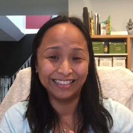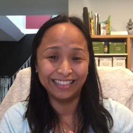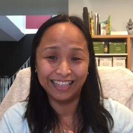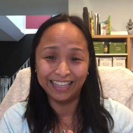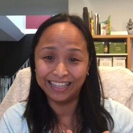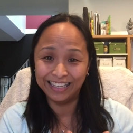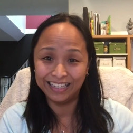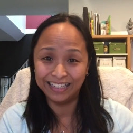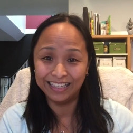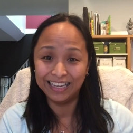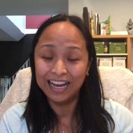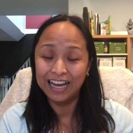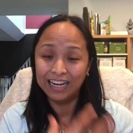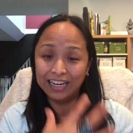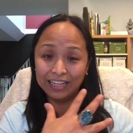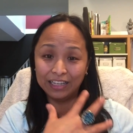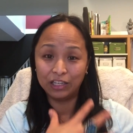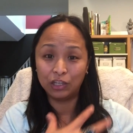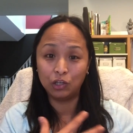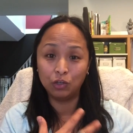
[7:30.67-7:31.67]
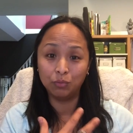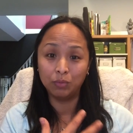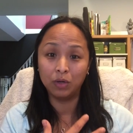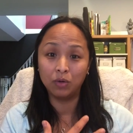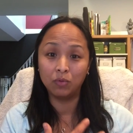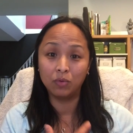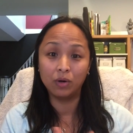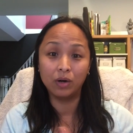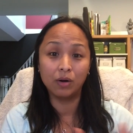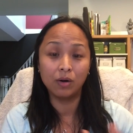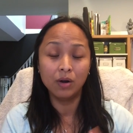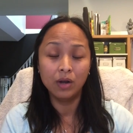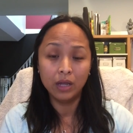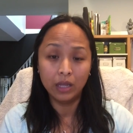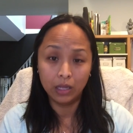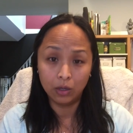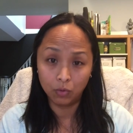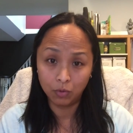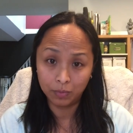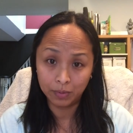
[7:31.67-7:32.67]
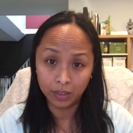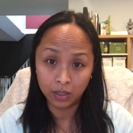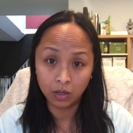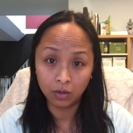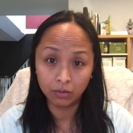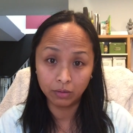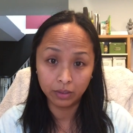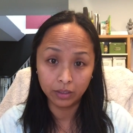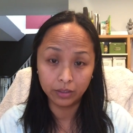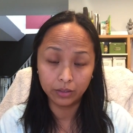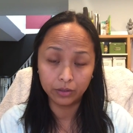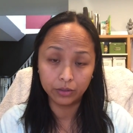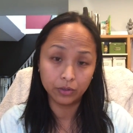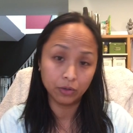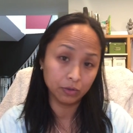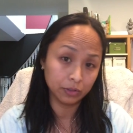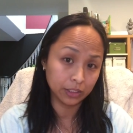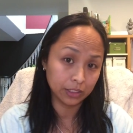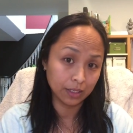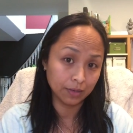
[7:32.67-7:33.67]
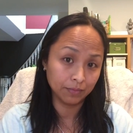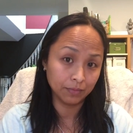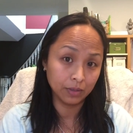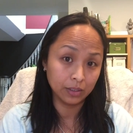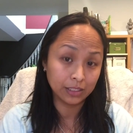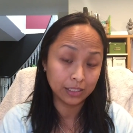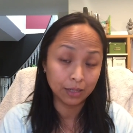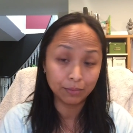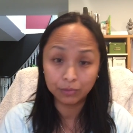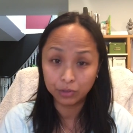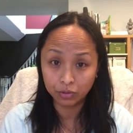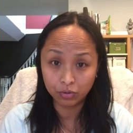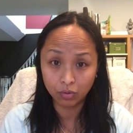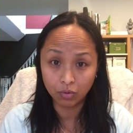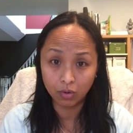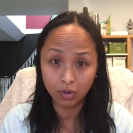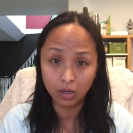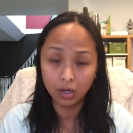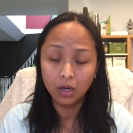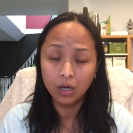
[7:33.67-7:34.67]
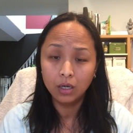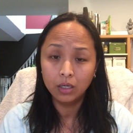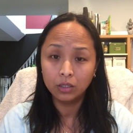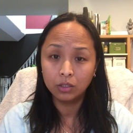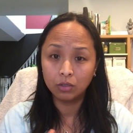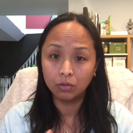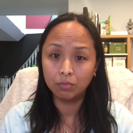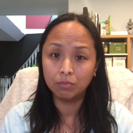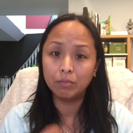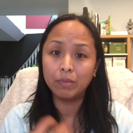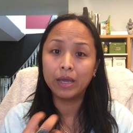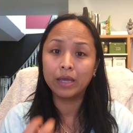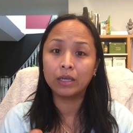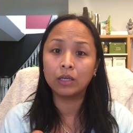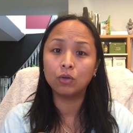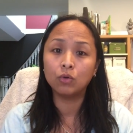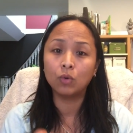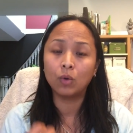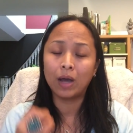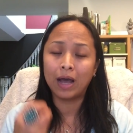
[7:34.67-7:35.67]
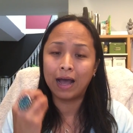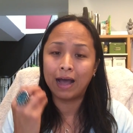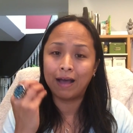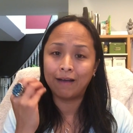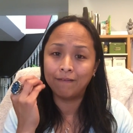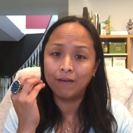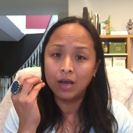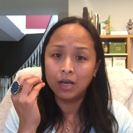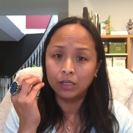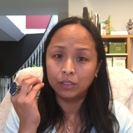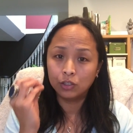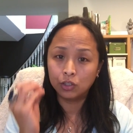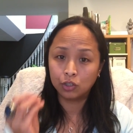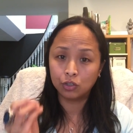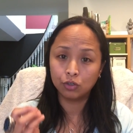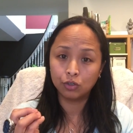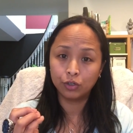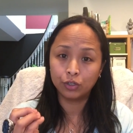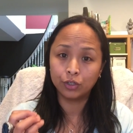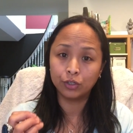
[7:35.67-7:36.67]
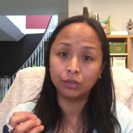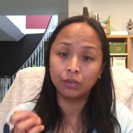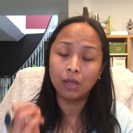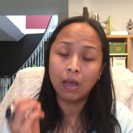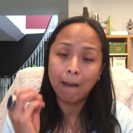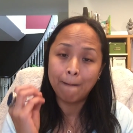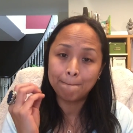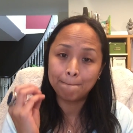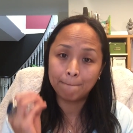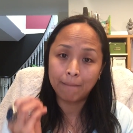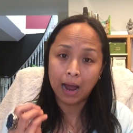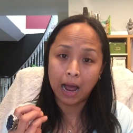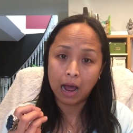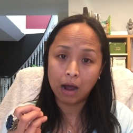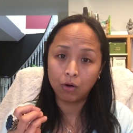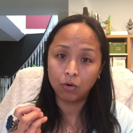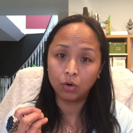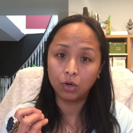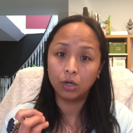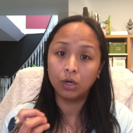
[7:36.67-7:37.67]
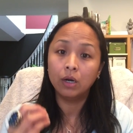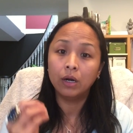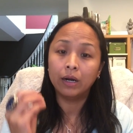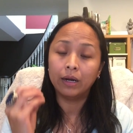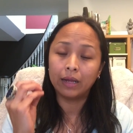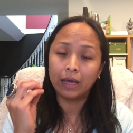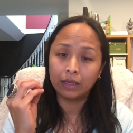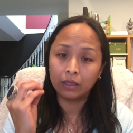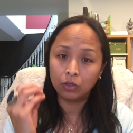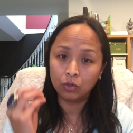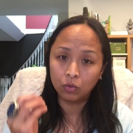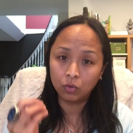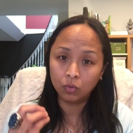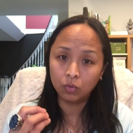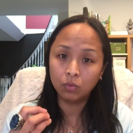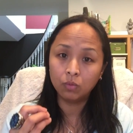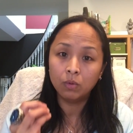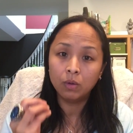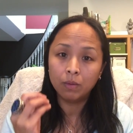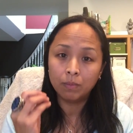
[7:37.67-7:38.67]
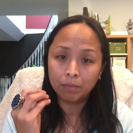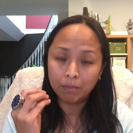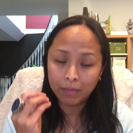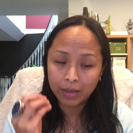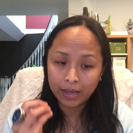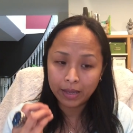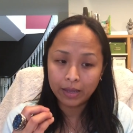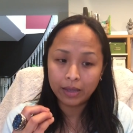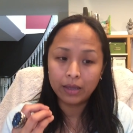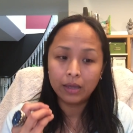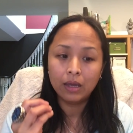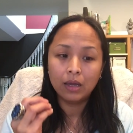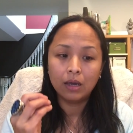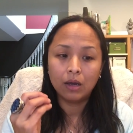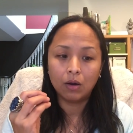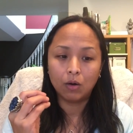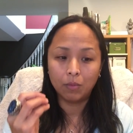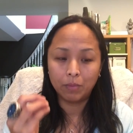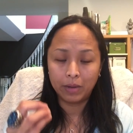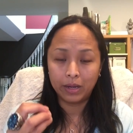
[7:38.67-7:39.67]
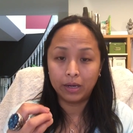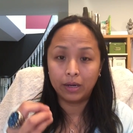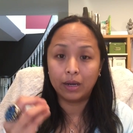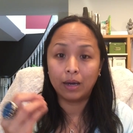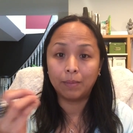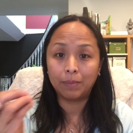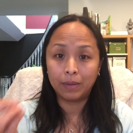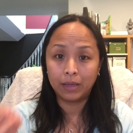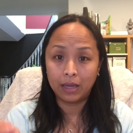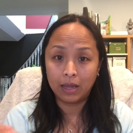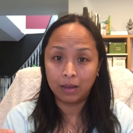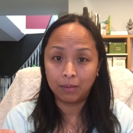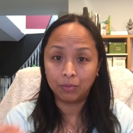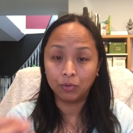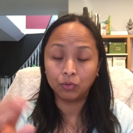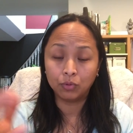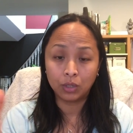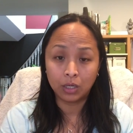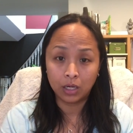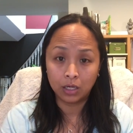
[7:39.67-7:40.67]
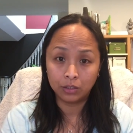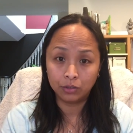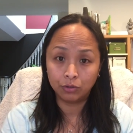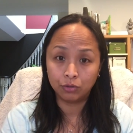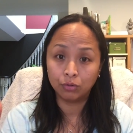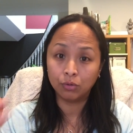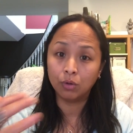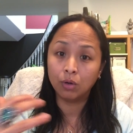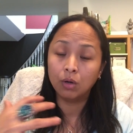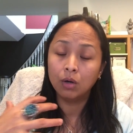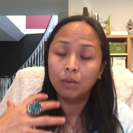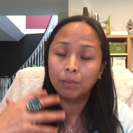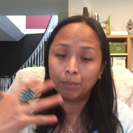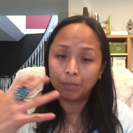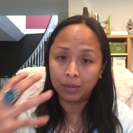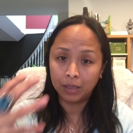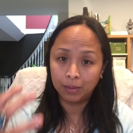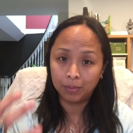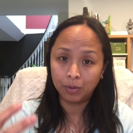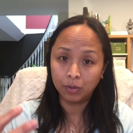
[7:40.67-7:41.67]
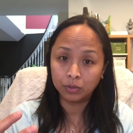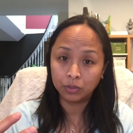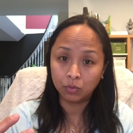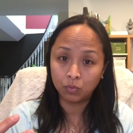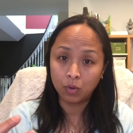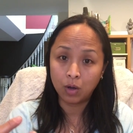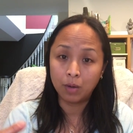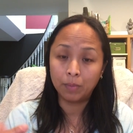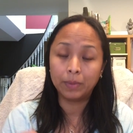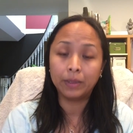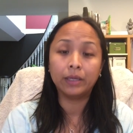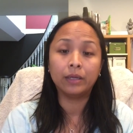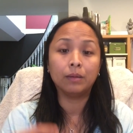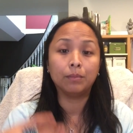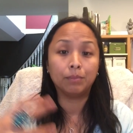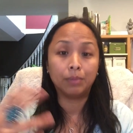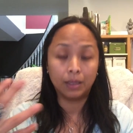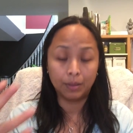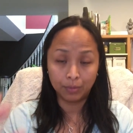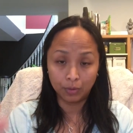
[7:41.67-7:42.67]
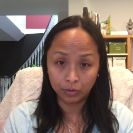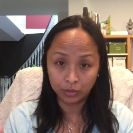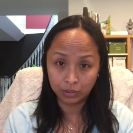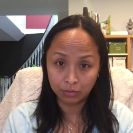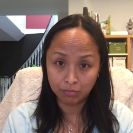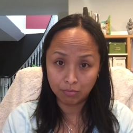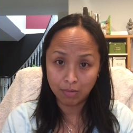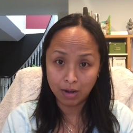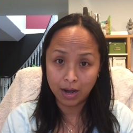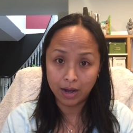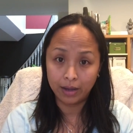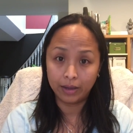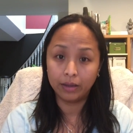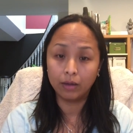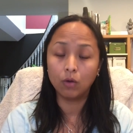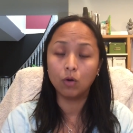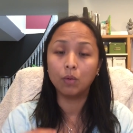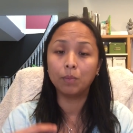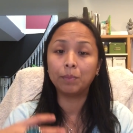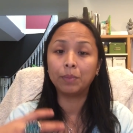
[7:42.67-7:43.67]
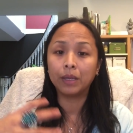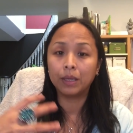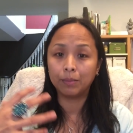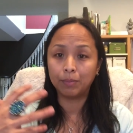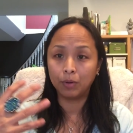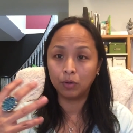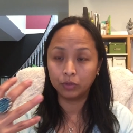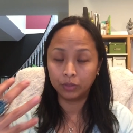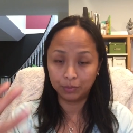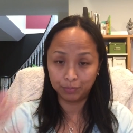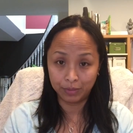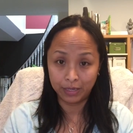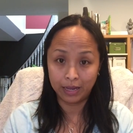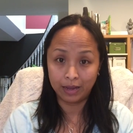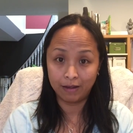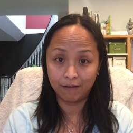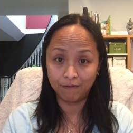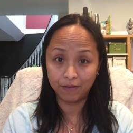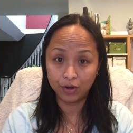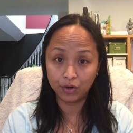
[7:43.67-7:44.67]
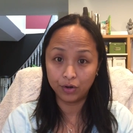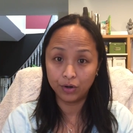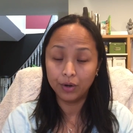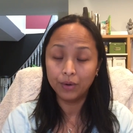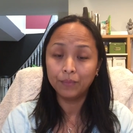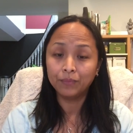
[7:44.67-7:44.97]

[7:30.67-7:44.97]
In the human world, it would be called leader or some sort, to make you have certain power that you may or may not be able to control people's well-being, people's mind, or people's behavior.